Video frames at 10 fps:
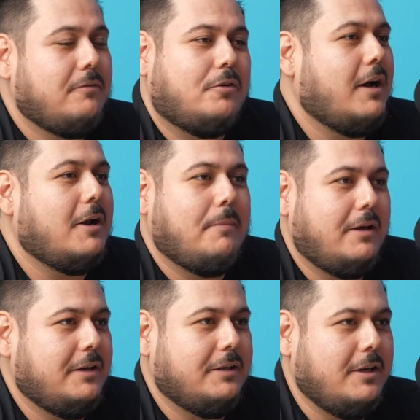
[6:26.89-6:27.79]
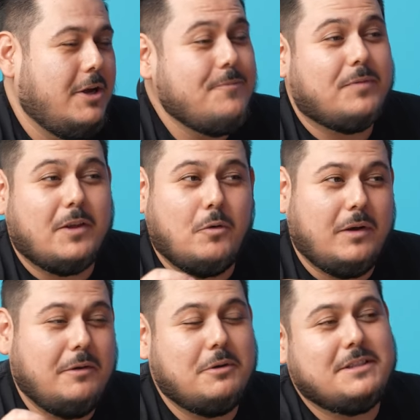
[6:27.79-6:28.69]
Forgot about it.
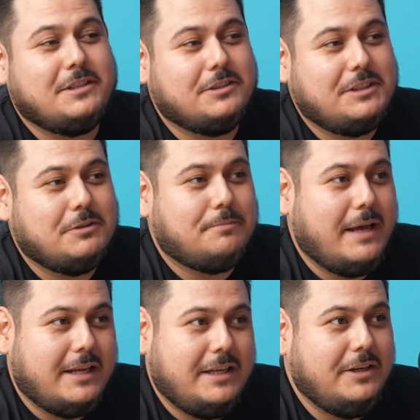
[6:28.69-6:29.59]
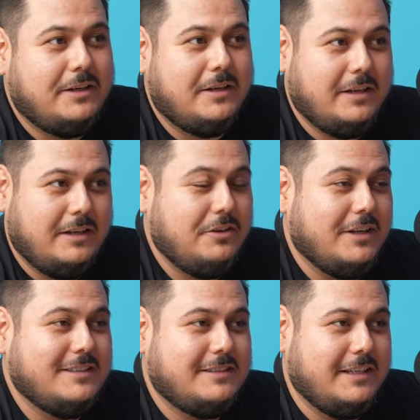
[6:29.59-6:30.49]
It wasn't until she was back here in the
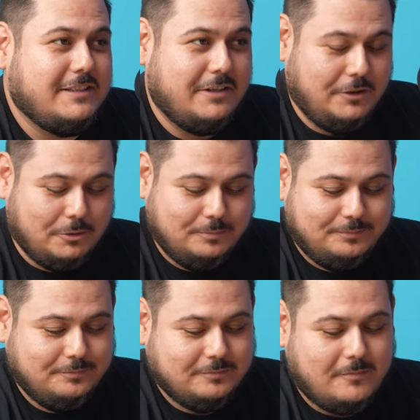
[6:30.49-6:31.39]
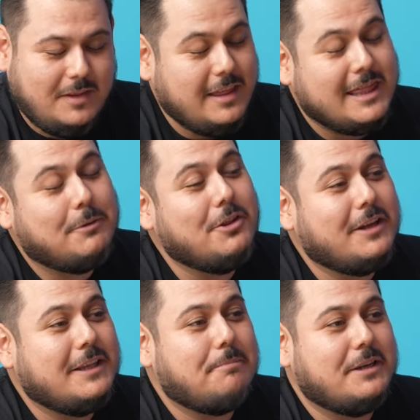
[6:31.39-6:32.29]
United States at her home. They were
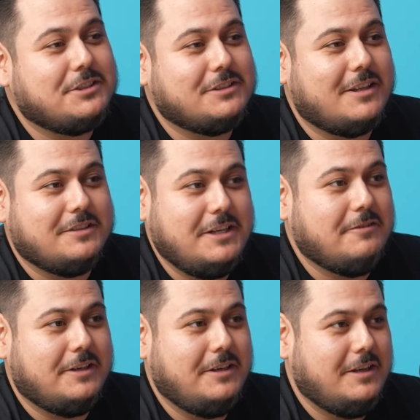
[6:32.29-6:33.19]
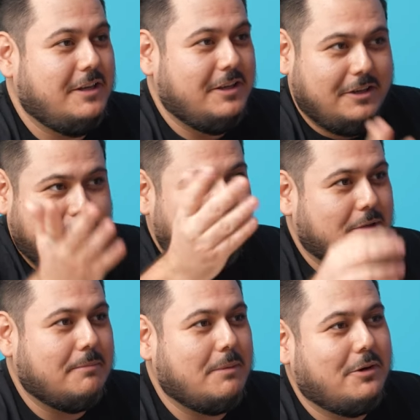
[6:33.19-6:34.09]
looking at the pictures on the T V, you know,
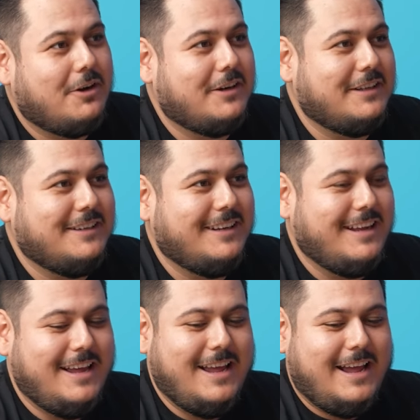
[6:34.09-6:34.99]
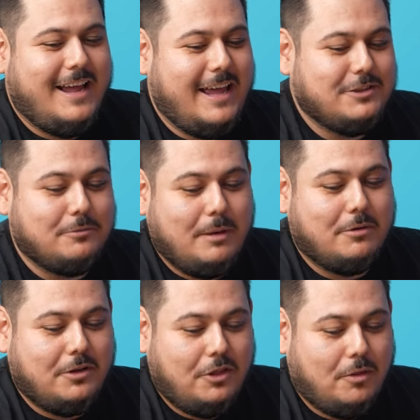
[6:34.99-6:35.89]
put the memory card in. Uh-huh. And so
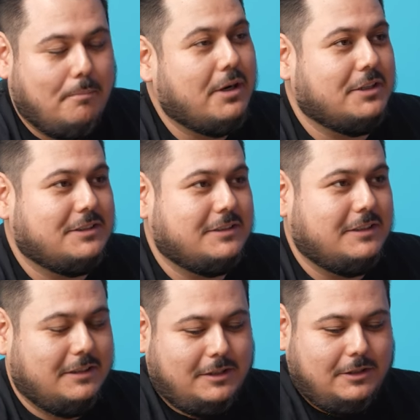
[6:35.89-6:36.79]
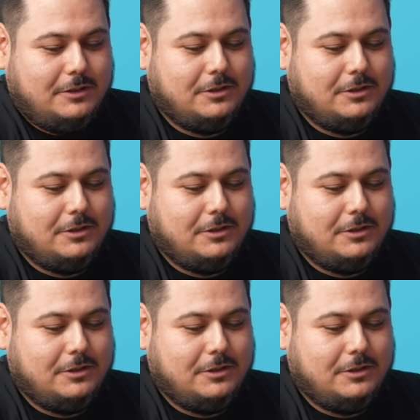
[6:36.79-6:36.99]
remember, burst. Okay.